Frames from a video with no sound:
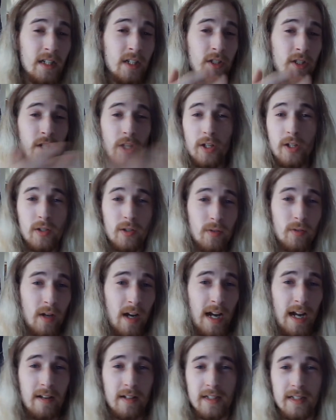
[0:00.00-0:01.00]
turn
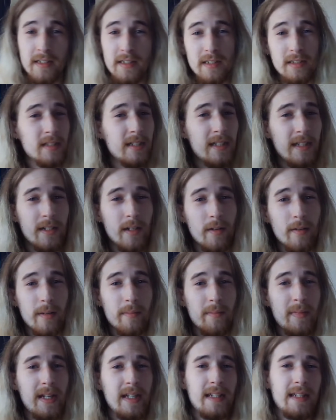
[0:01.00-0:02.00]
around, because they're, you know what I
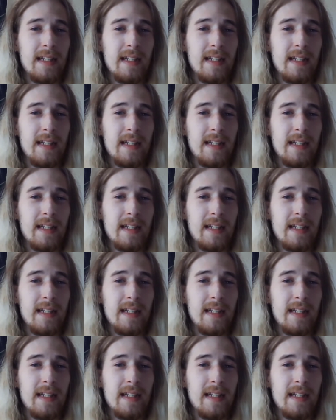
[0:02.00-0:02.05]
mean?